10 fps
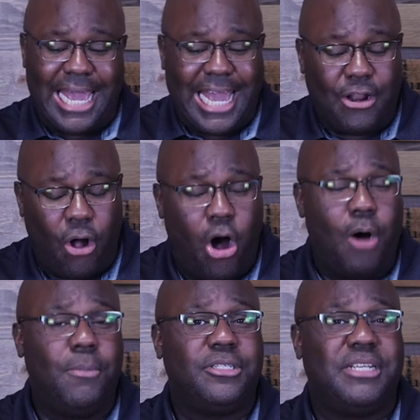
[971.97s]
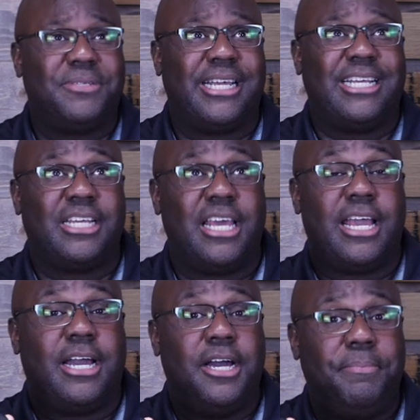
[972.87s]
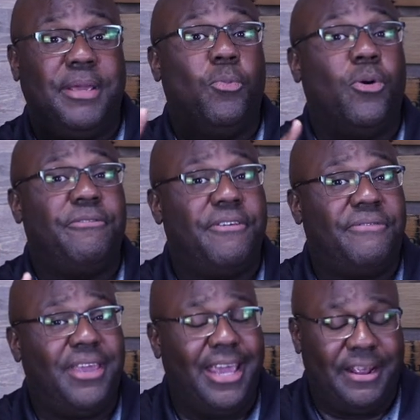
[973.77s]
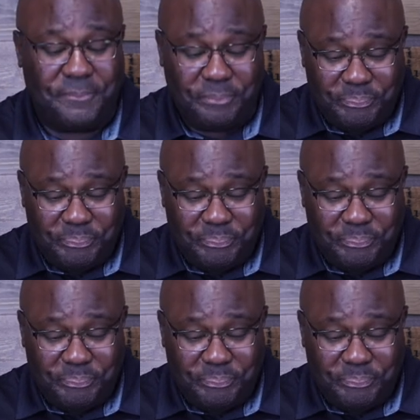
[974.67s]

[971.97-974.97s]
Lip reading: It almost sips like it could be 115.